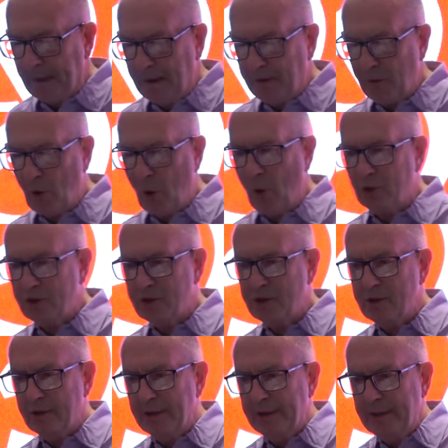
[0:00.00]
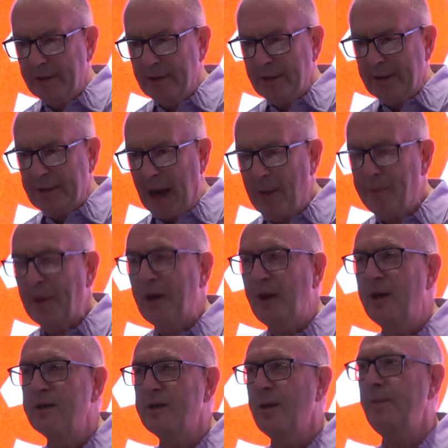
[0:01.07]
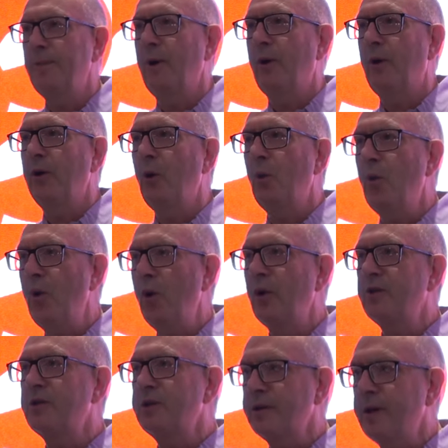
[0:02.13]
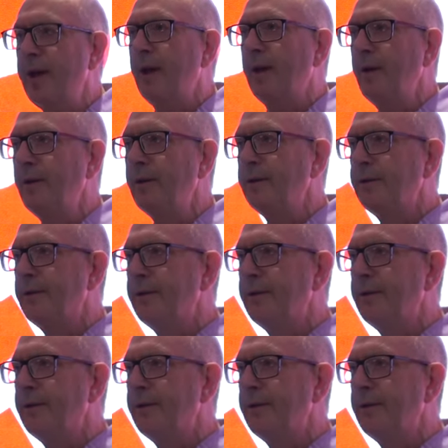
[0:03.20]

And of course, capitalism on a world scale